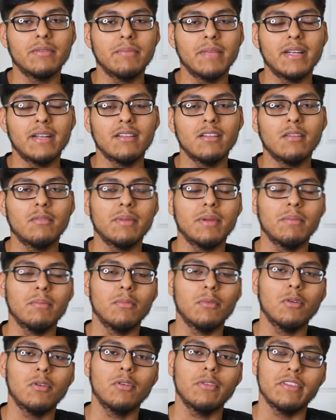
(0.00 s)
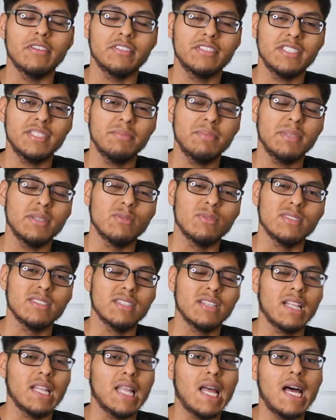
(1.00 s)
made a little bit more. The shipping was
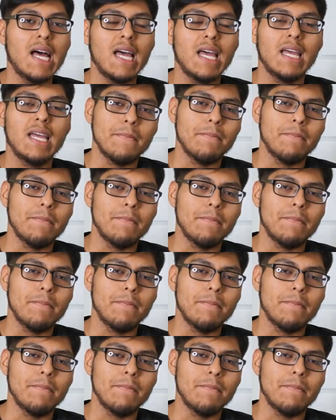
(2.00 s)
a lot,